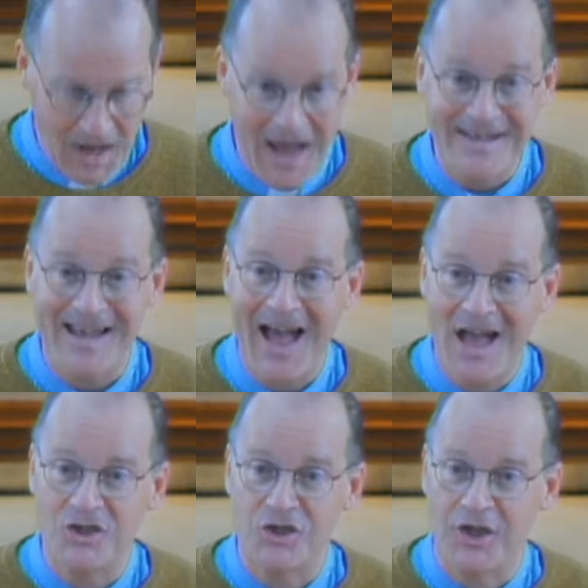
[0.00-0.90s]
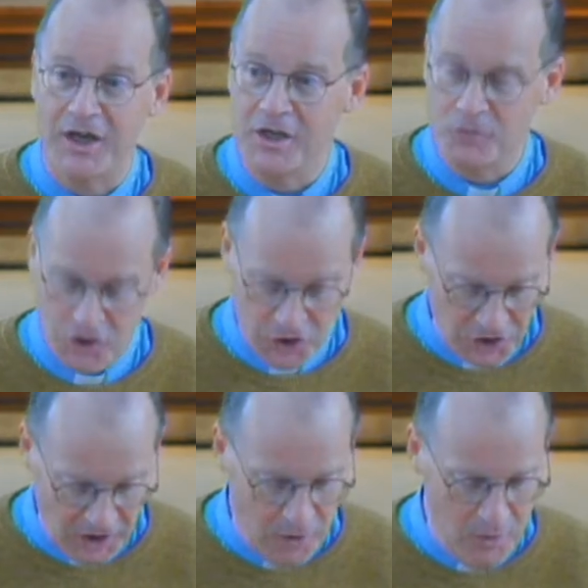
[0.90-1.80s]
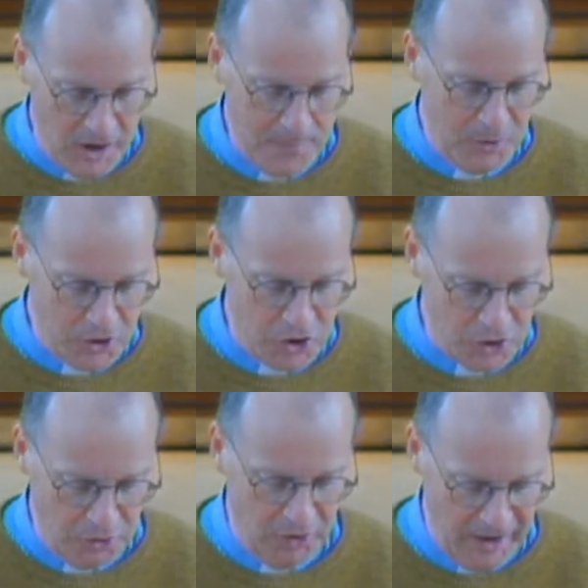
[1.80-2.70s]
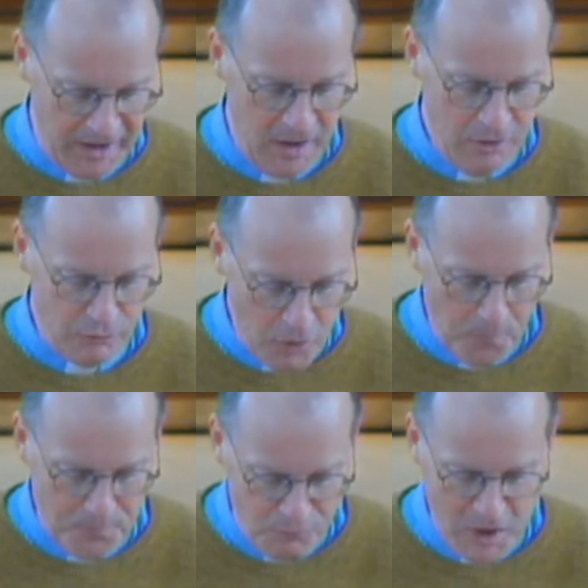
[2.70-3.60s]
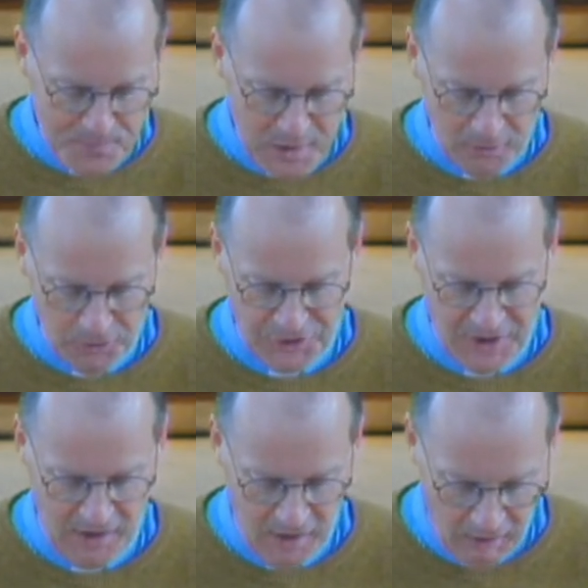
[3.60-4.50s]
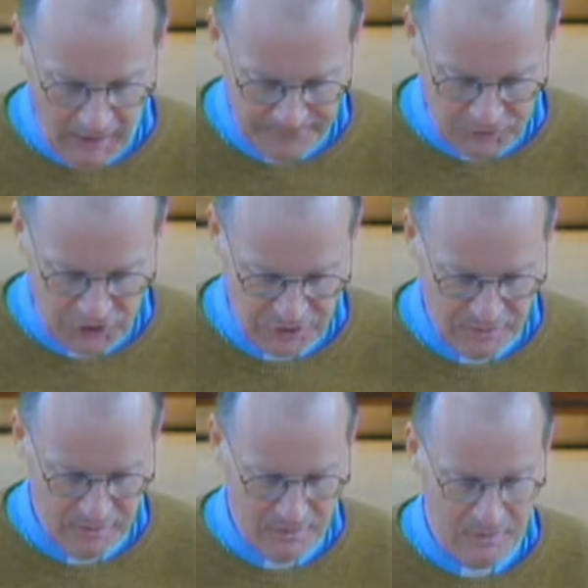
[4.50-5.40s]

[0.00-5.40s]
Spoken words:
And as they slowly but surely rebuild their lives,